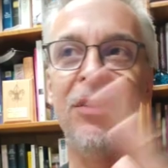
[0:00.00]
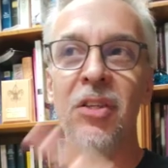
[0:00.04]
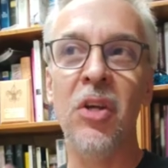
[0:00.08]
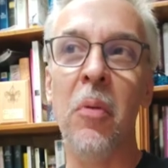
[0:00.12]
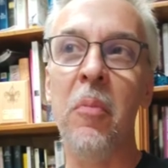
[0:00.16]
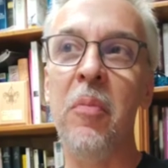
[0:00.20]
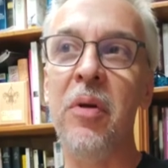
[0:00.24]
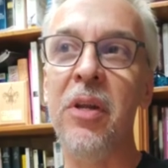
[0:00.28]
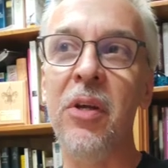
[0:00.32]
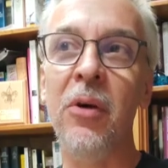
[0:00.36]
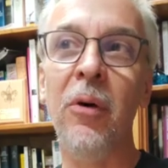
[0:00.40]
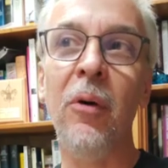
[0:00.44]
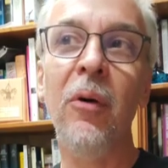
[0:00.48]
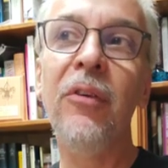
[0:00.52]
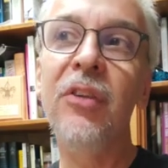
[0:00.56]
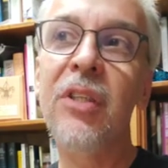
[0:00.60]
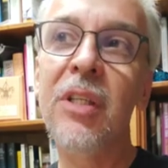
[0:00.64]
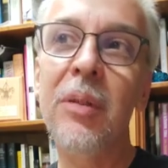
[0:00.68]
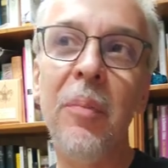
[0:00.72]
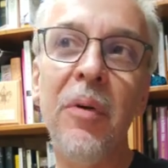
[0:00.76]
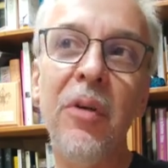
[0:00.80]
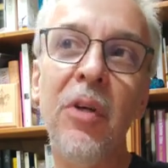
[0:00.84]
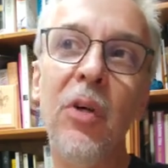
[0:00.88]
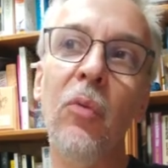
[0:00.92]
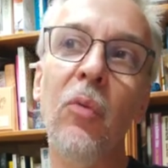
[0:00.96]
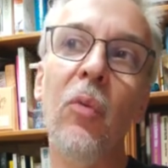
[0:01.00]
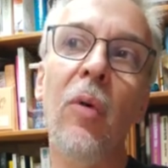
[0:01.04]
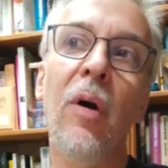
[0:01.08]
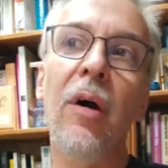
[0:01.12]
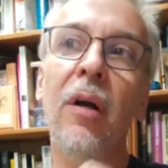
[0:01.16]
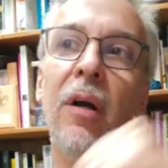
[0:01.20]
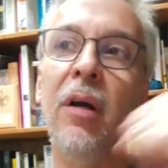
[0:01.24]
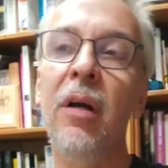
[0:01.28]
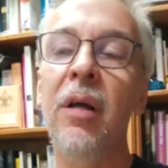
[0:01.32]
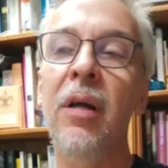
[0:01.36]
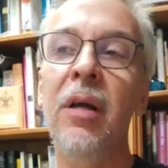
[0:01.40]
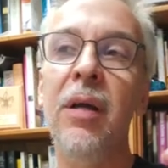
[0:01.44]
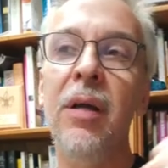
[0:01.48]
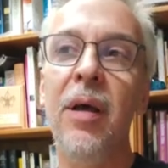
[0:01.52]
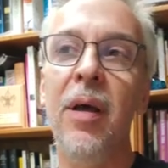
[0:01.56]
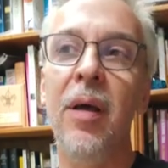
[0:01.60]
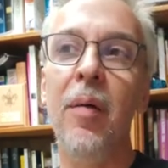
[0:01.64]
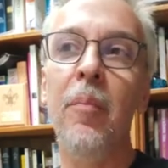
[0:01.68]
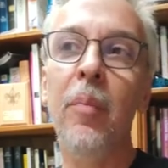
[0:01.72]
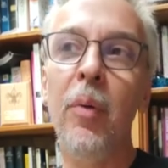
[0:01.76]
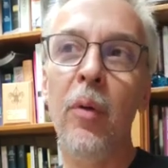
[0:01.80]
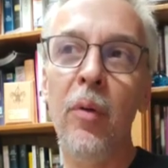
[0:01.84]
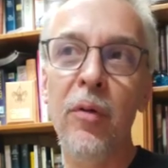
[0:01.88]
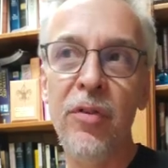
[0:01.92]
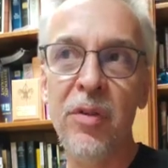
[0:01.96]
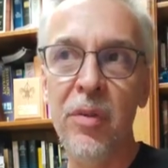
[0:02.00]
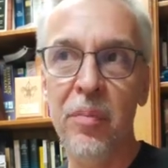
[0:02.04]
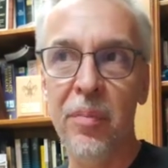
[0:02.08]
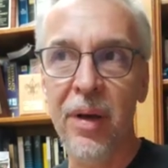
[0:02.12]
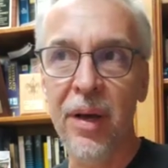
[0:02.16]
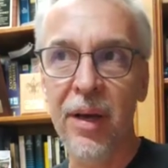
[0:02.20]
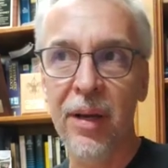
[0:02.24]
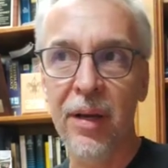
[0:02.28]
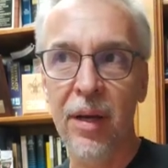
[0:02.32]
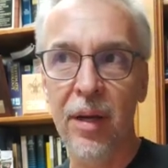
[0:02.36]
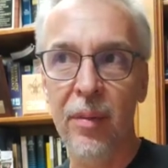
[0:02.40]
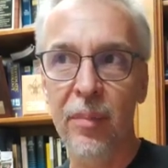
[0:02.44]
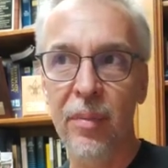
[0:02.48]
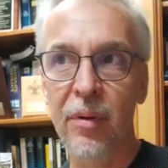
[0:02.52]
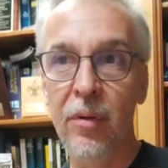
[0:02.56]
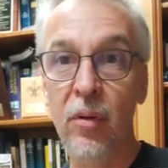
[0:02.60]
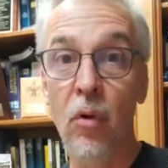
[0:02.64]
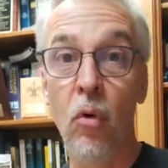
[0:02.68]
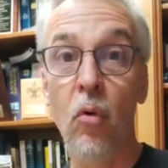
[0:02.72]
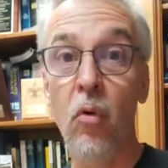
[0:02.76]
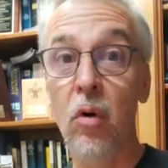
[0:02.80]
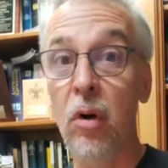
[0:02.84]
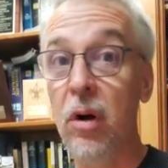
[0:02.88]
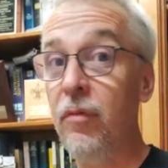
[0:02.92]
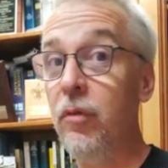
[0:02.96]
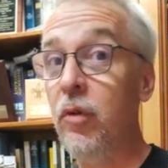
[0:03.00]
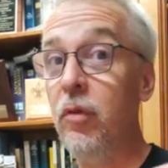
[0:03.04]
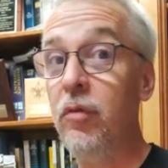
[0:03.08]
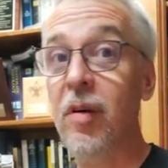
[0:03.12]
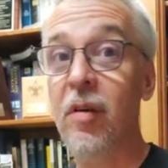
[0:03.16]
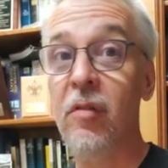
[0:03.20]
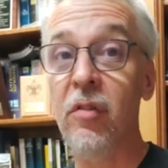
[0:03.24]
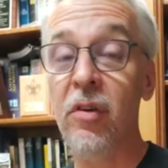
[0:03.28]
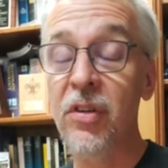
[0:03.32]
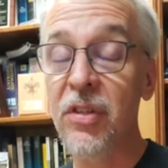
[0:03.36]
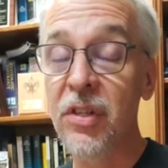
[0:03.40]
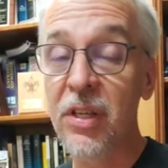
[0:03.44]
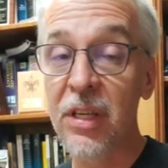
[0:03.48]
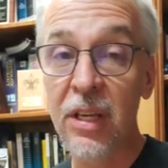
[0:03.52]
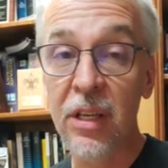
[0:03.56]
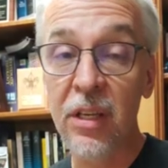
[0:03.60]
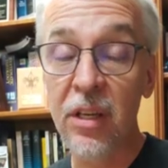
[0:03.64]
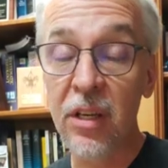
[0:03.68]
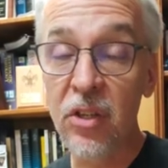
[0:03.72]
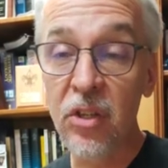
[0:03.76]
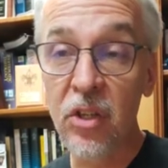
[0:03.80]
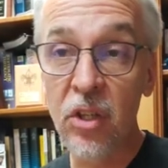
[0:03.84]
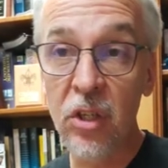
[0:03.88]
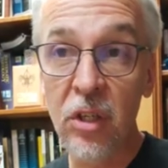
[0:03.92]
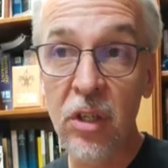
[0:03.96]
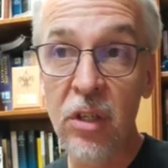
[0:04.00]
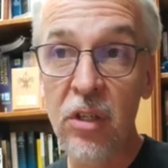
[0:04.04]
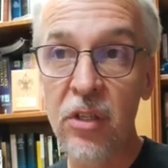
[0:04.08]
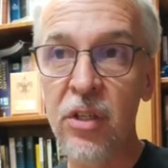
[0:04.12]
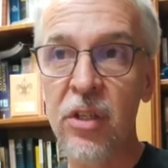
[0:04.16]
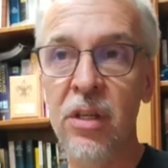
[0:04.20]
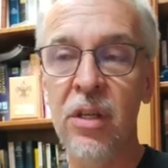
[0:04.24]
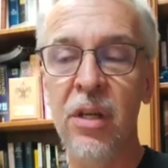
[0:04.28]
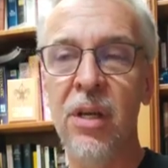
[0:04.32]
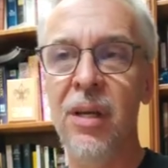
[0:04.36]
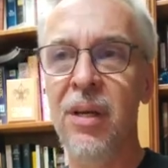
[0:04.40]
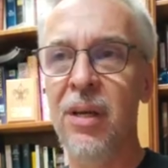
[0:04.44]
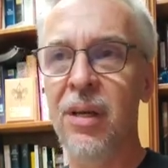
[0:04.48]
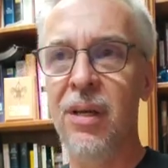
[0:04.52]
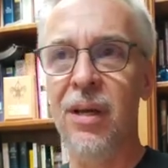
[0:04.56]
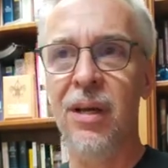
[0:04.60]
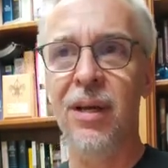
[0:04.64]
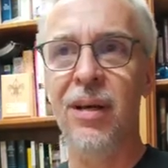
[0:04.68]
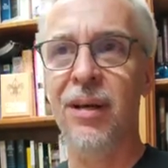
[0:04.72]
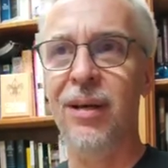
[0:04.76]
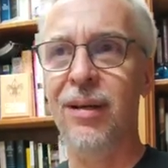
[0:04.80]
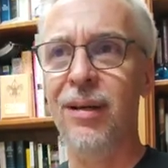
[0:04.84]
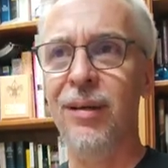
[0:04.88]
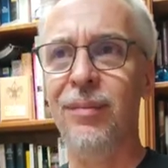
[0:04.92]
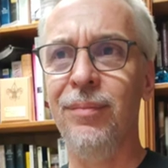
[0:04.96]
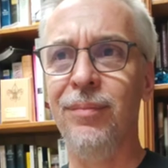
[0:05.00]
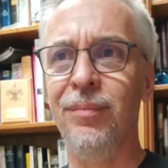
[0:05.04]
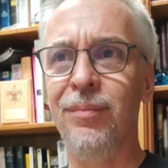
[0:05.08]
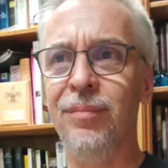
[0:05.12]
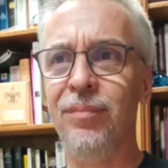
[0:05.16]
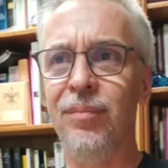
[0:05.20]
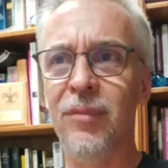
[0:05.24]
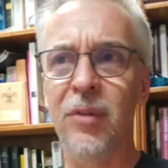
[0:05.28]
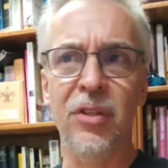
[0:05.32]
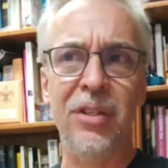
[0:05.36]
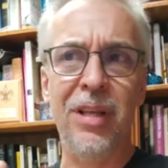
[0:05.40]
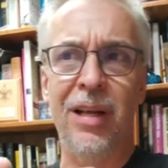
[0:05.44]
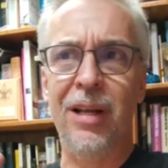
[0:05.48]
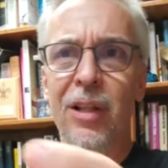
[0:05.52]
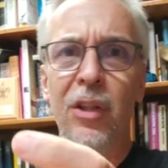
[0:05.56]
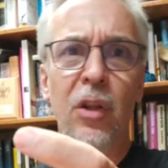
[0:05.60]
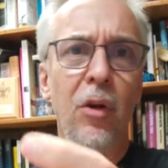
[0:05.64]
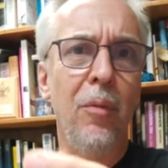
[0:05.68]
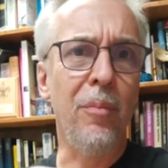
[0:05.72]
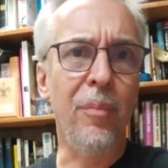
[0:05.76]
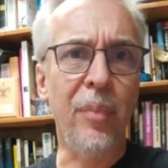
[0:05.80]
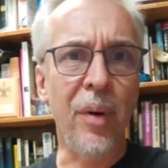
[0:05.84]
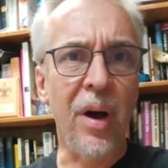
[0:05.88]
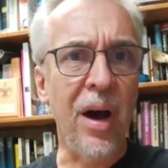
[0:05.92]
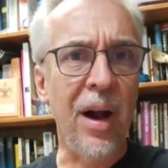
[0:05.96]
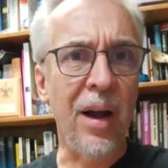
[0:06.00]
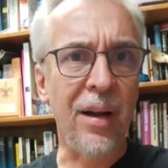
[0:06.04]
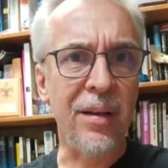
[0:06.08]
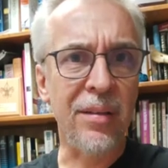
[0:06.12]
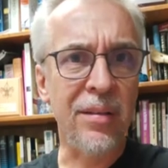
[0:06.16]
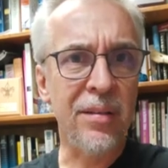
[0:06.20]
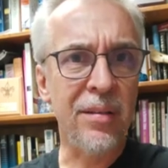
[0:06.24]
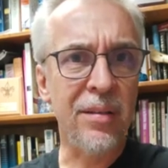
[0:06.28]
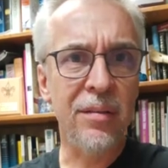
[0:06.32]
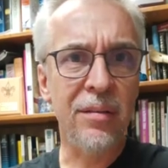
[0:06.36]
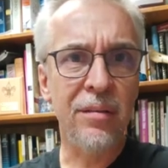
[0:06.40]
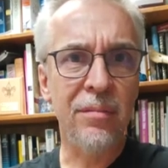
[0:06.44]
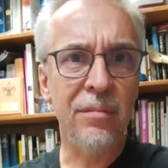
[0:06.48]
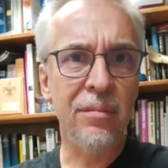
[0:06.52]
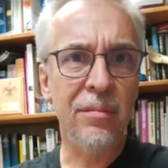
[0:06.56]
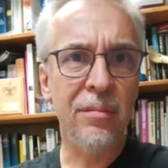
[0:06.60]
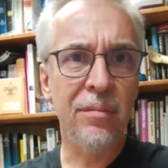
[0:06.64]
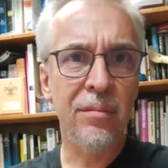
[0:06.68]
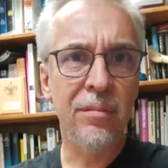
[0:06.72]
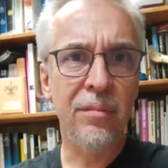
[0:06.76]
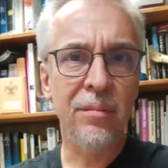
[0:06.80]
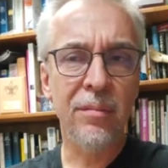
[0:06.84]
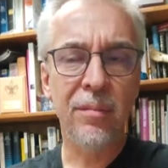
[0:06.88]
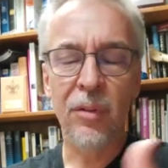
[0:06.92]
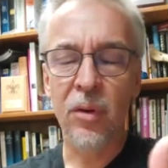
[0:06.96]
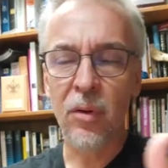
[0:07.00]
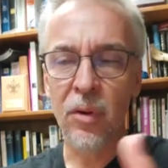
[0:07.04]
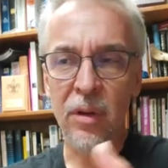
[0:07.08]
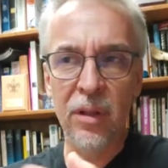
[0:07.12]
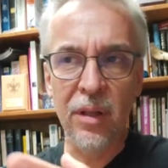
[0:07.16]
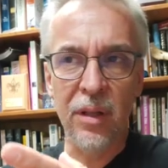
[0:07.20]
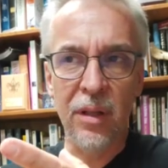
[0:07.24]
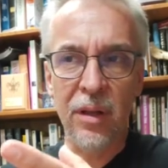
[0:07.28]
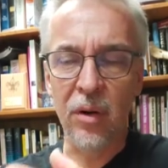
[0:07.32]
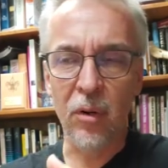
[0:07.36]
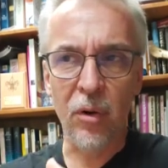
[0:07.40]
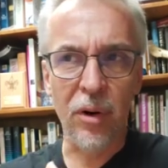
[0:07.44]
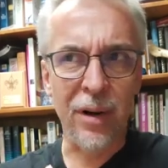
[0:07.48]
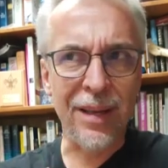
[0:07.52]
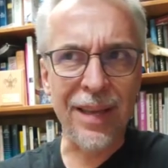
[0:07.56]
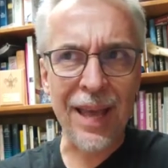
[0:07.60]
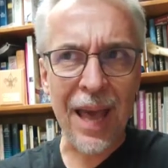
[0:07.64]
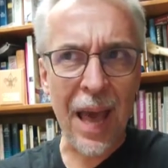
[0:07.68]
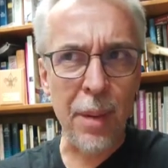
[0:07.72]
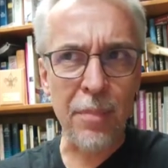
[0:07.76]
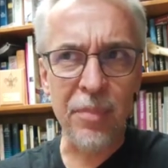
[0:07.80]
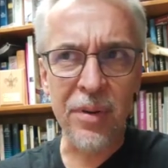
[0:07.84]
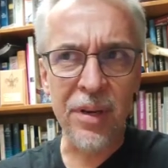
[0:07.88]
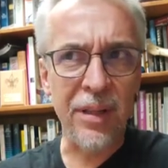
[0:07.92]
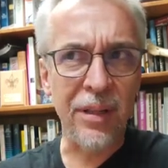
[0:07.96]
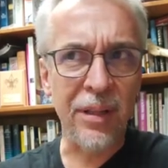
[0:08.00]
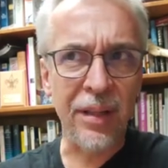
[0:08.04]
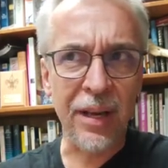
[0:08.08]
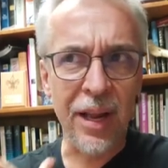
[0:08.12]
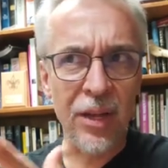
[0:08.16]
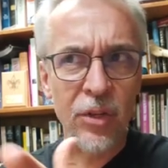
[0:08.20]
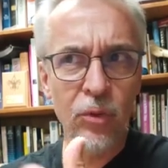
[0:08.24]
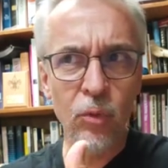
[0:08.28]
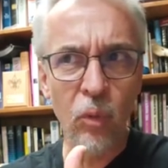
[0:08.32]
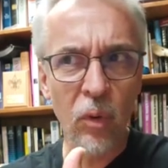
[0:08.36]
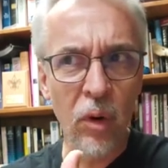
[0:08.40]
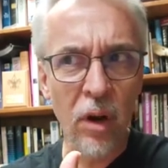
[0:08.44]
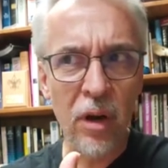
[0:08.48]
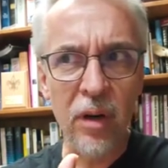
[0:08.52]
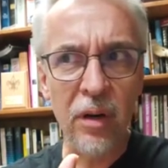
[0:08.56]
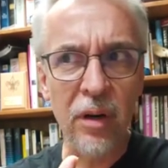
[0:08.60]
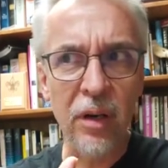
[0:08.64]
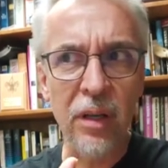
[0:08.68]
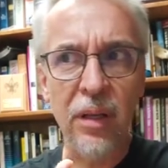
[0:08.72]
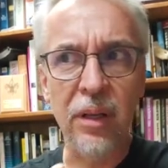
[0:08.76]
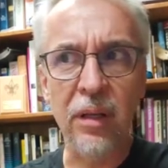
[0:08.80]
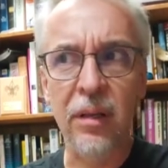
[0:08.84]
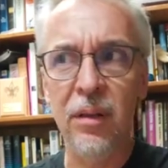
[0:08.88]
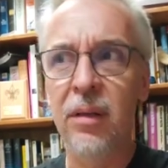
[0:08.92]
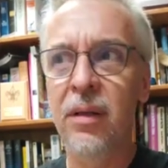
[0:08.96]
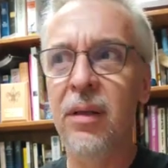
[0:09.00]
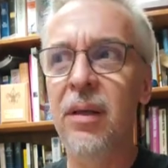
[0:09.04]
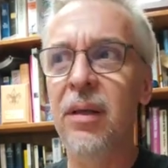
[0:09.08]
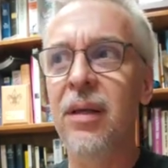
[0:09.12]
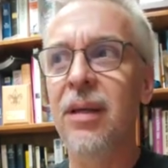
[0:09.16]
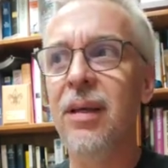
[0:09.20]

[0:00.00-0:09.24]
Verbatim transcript: somebody holds them underwater and pulls them back up. Or if you've ever seen it in a church, um, there's like a little box uh, or a cabinet that has water in it.